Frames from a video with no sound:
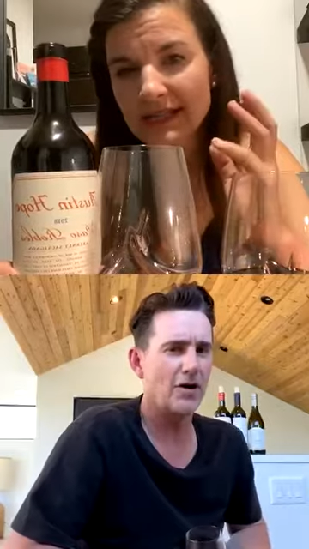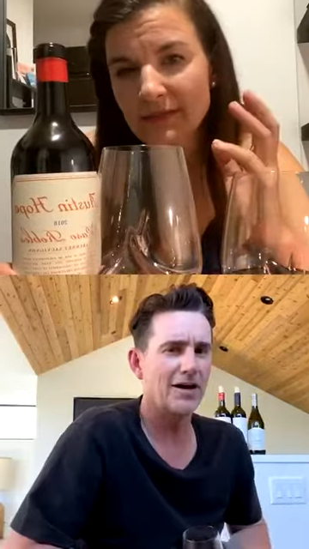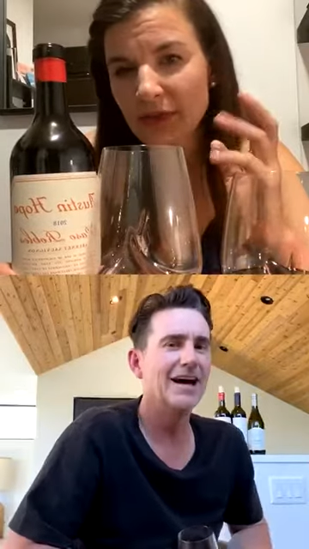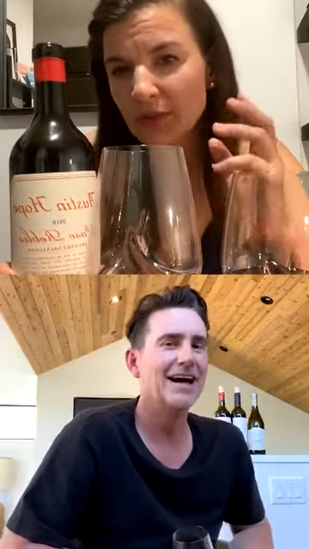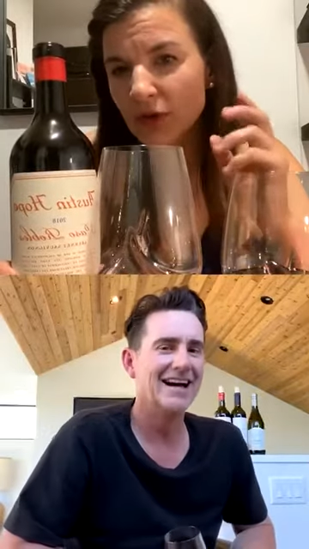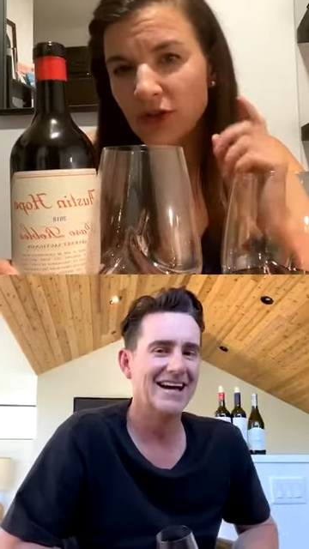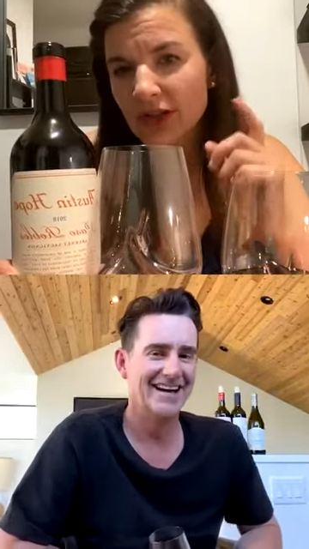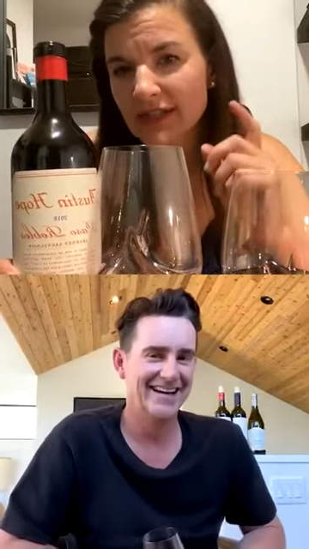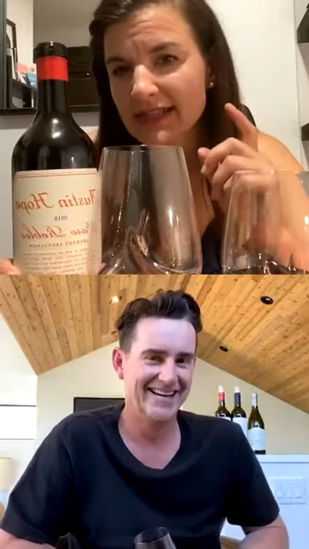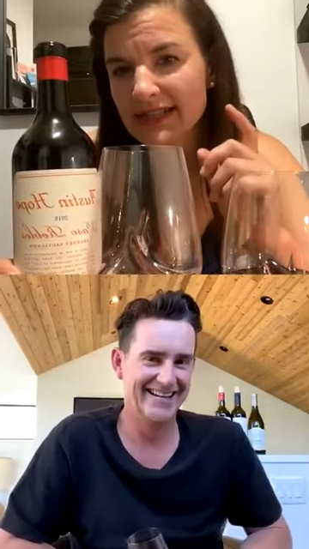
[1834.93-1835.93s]
Speaker 1: People don't
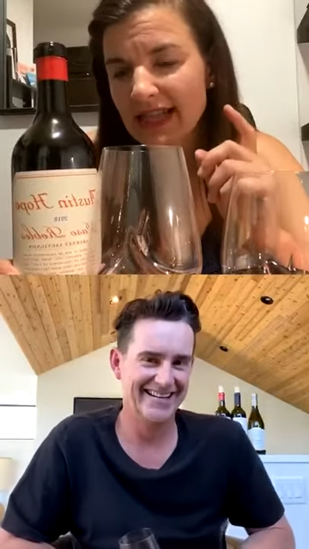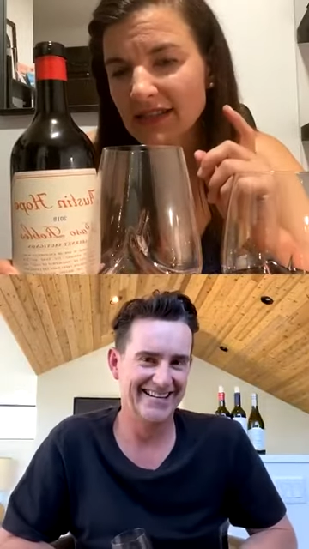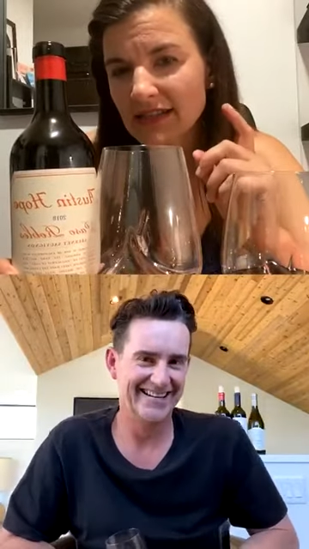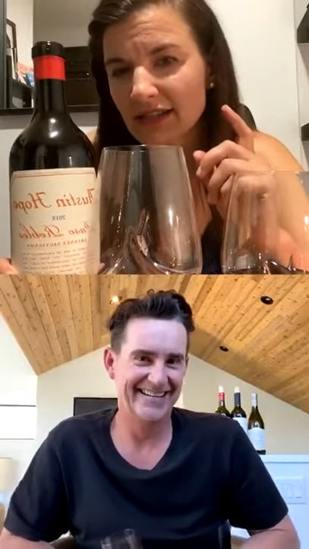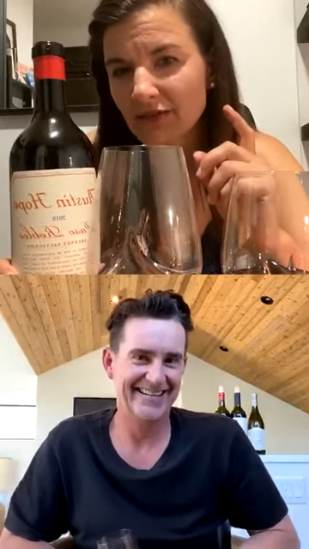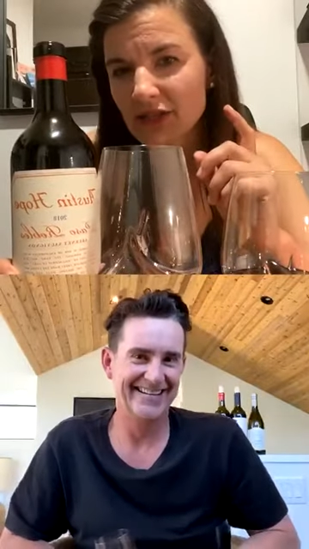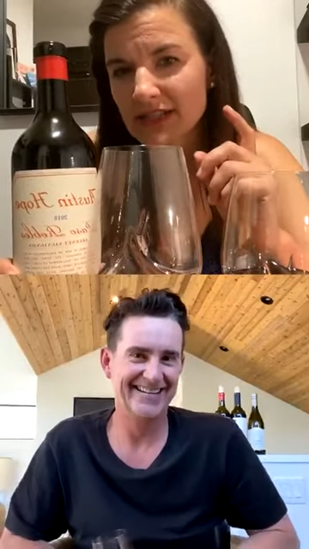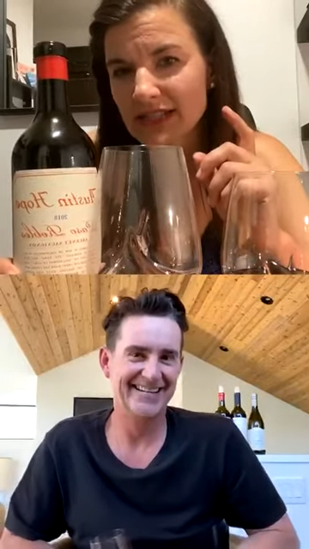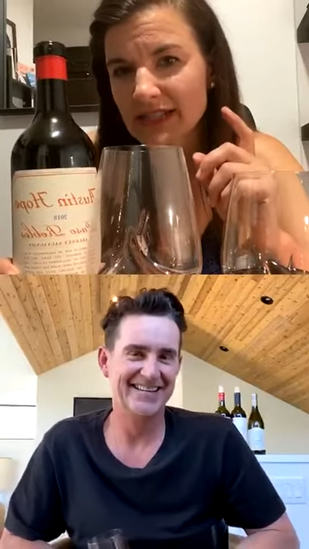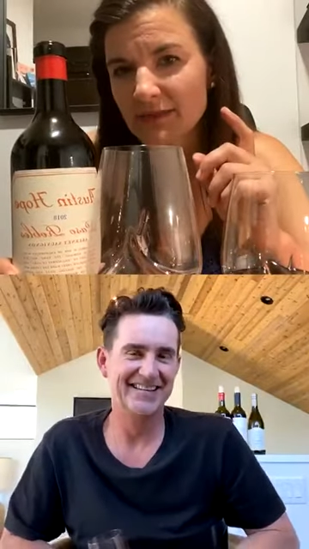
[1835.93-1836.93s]
understand the
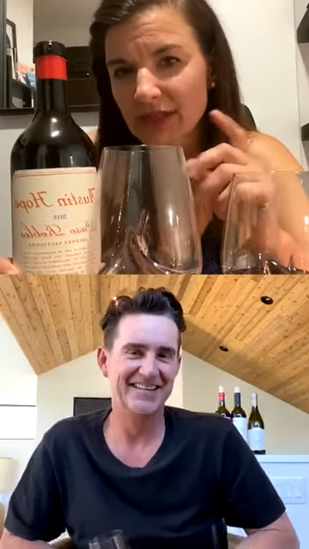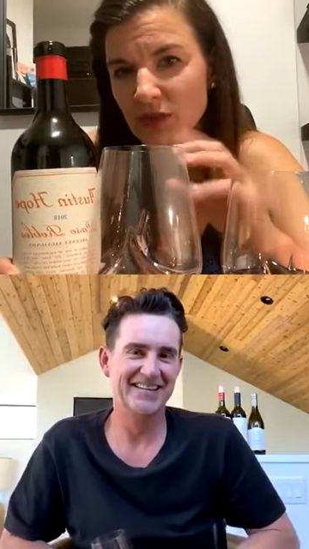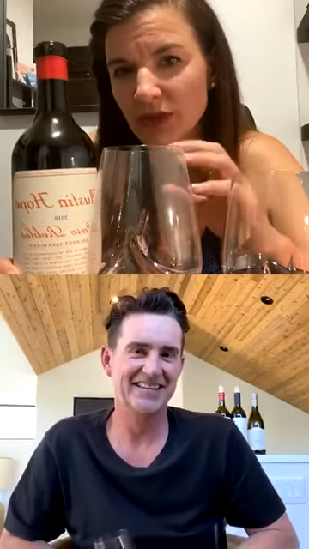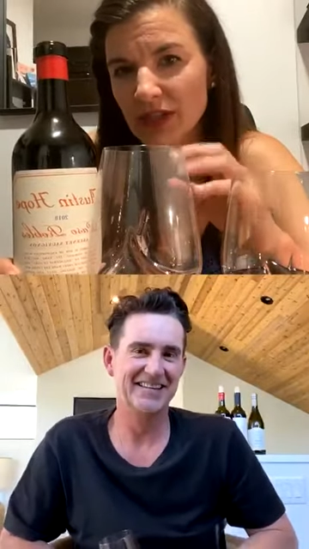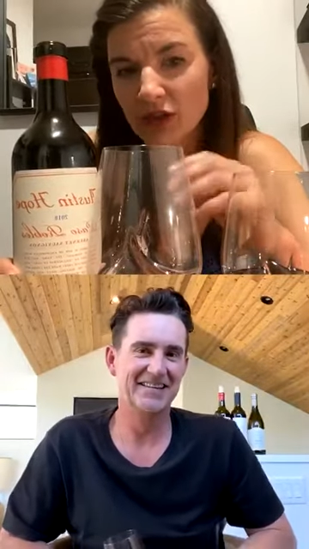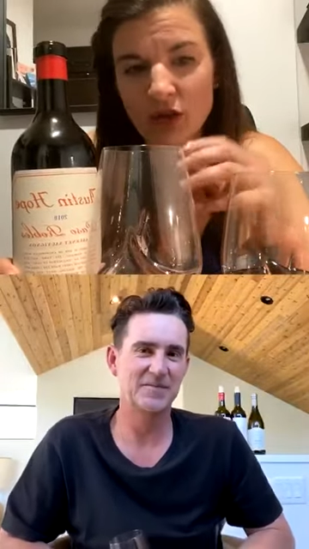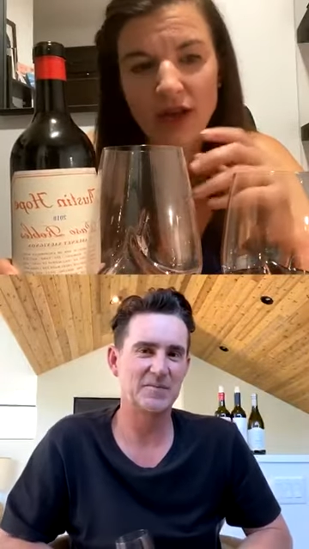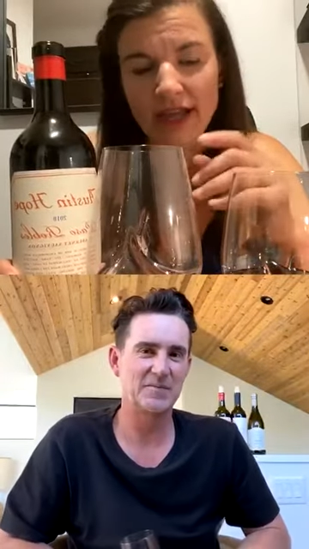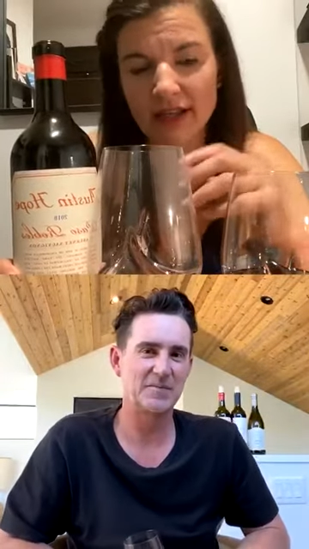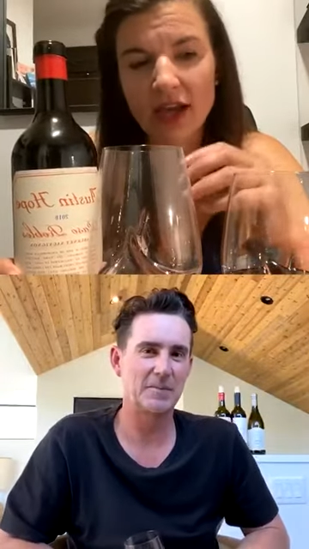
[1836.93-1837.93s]
differences between, you know,
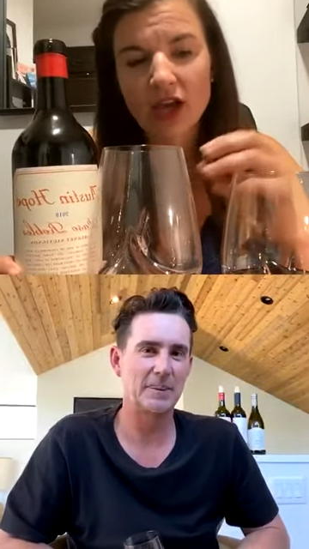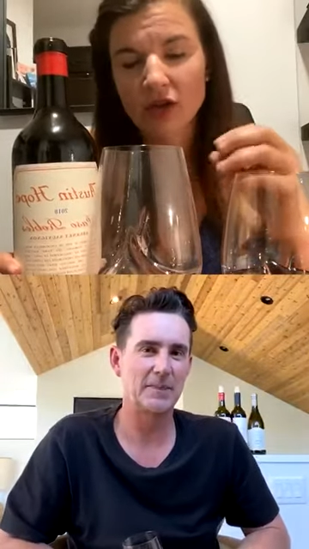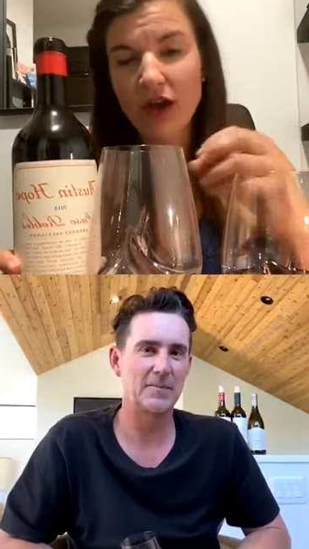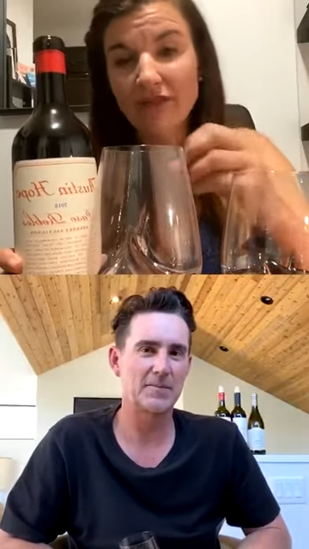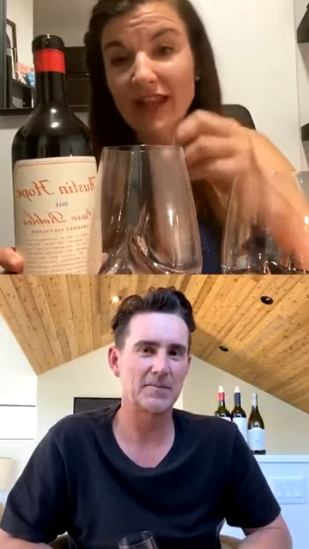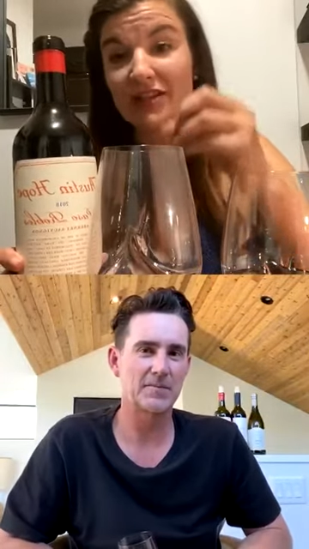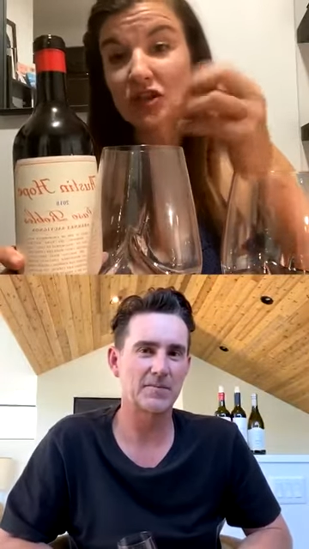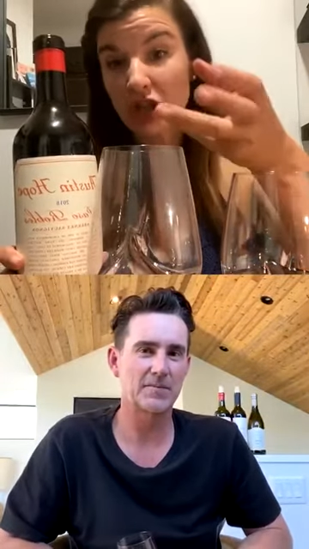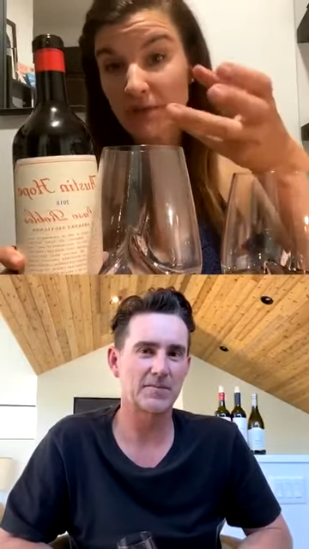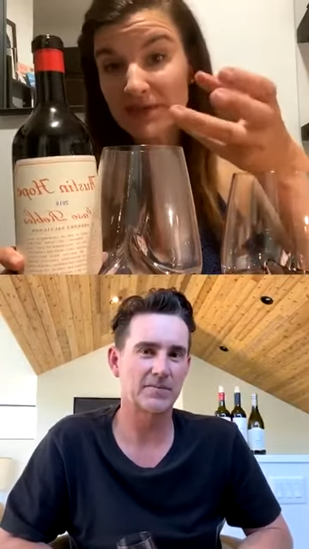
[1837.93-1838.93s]
like you have that
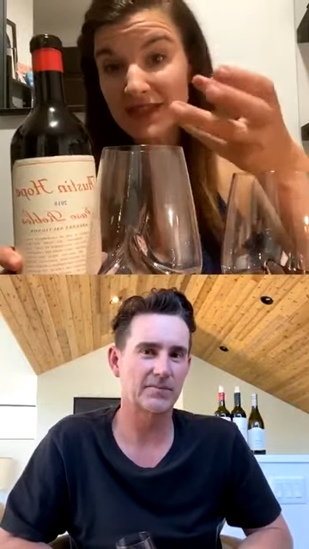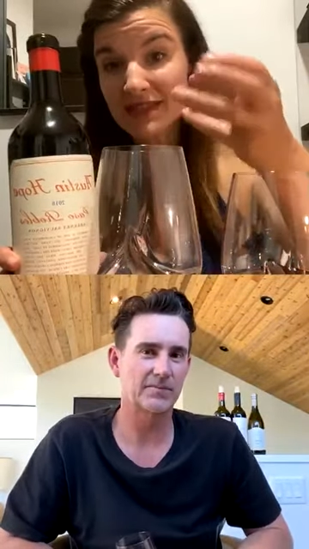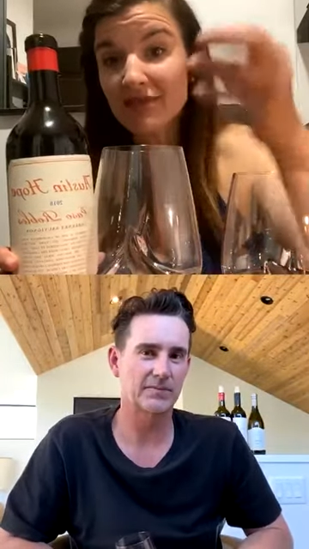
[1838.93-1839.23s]
chips,